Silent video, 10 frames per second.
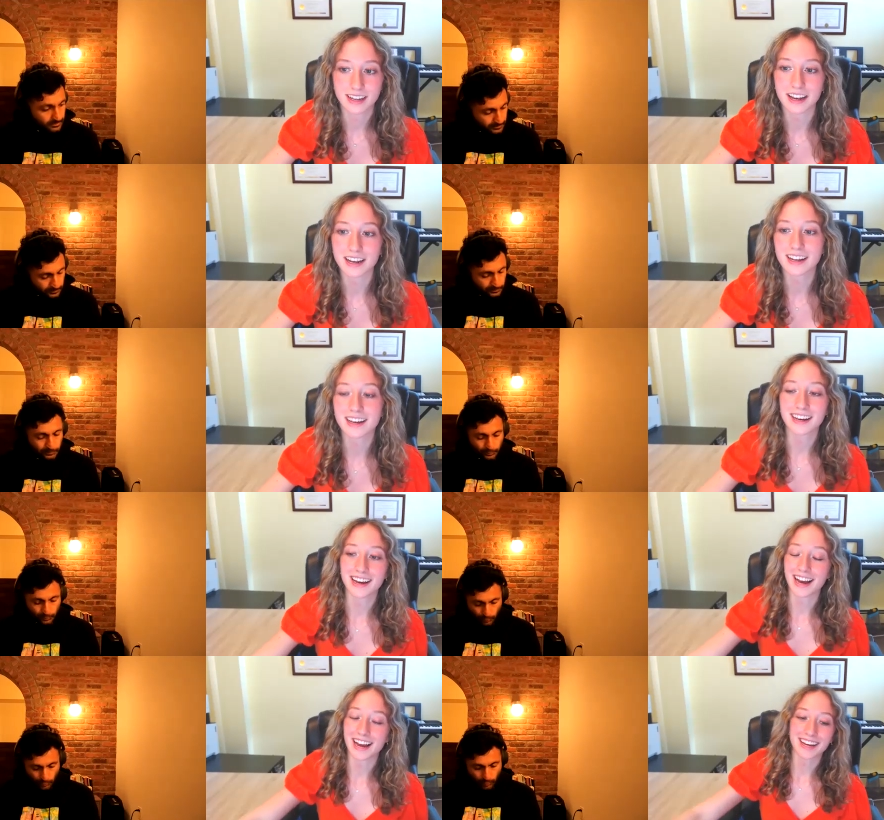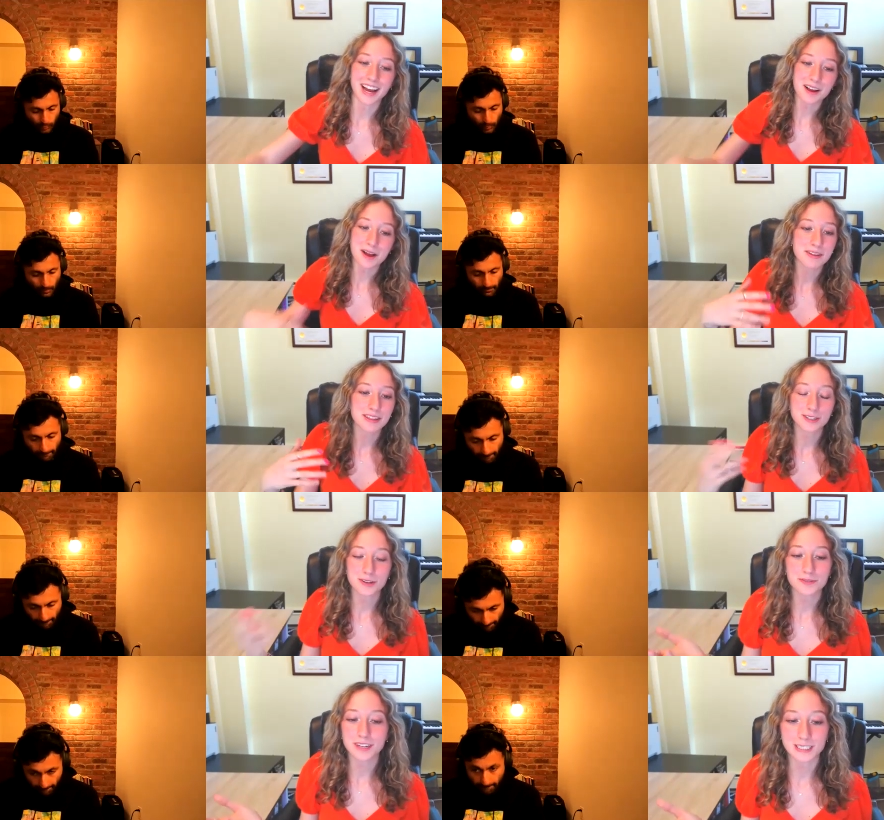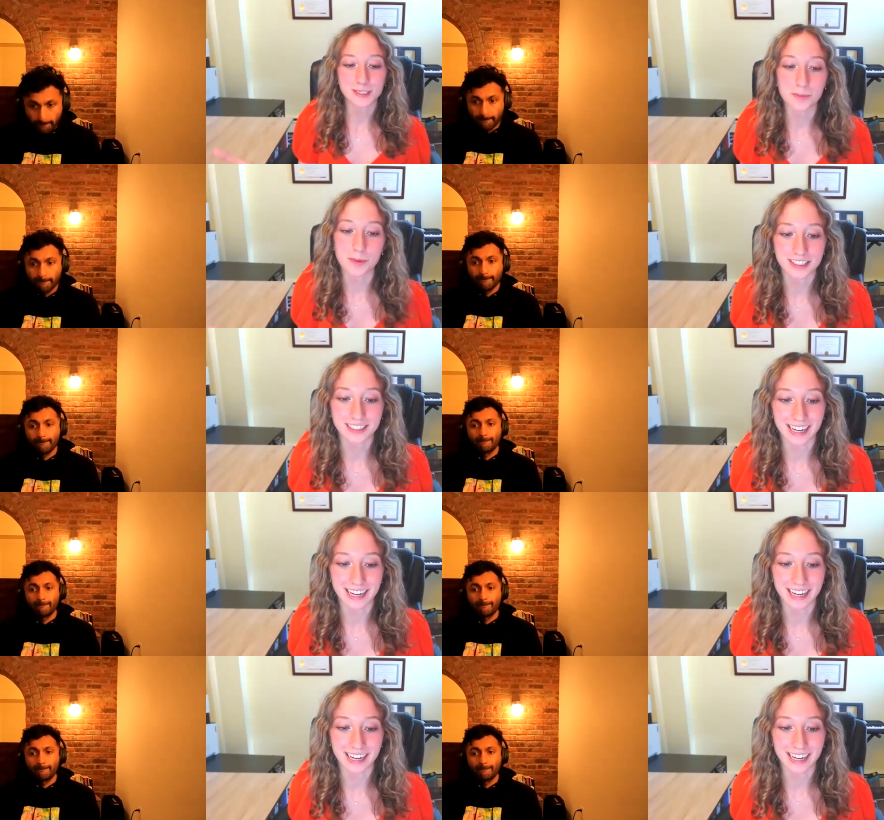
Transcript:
Speaker 1: And I, I mean, you've done so much.